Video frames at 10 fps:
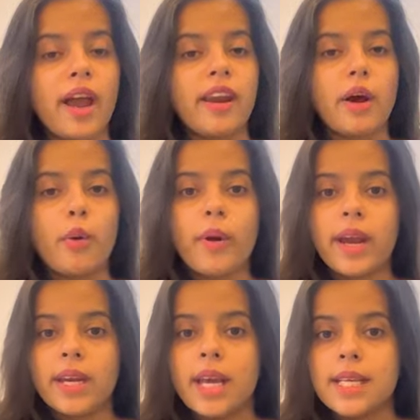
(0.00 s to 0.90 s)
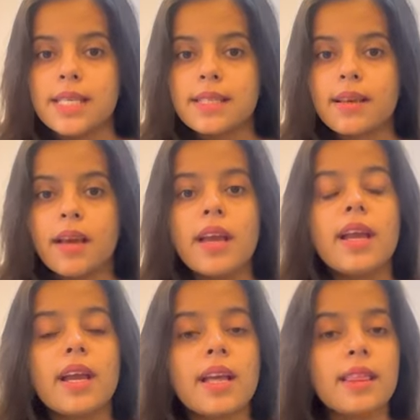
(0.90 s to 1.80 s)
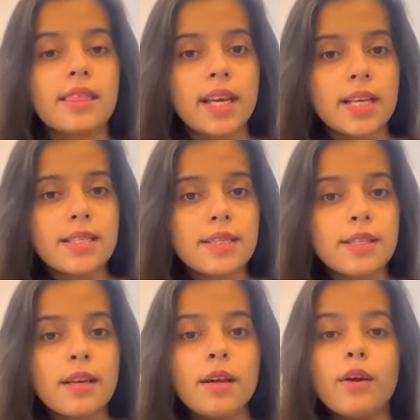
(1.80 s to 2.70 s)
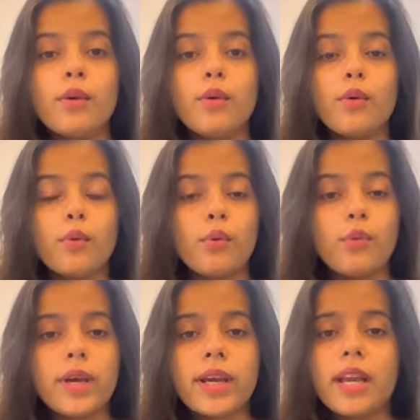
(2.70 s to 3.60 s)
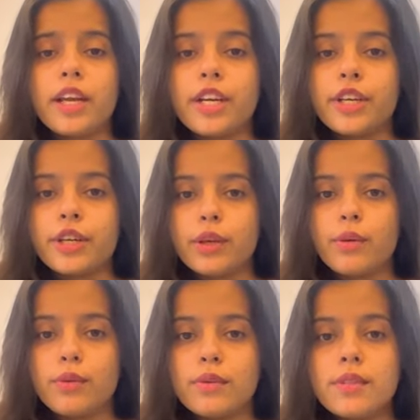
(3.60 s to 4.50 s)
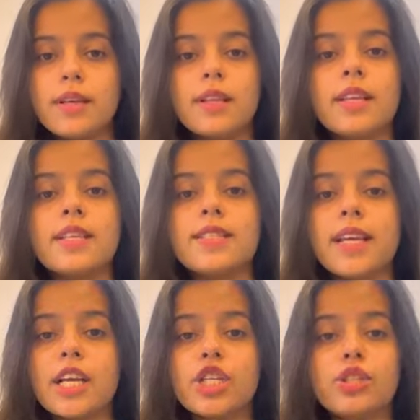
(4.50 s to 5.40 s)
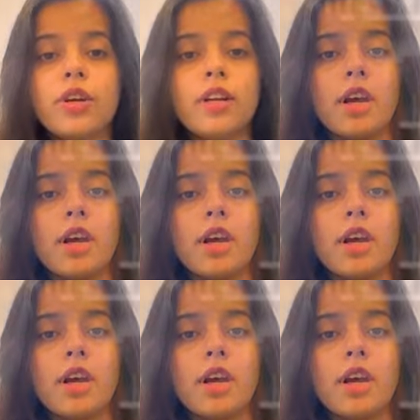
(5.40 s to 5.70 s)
and awareness. In this, we can introduce the sexual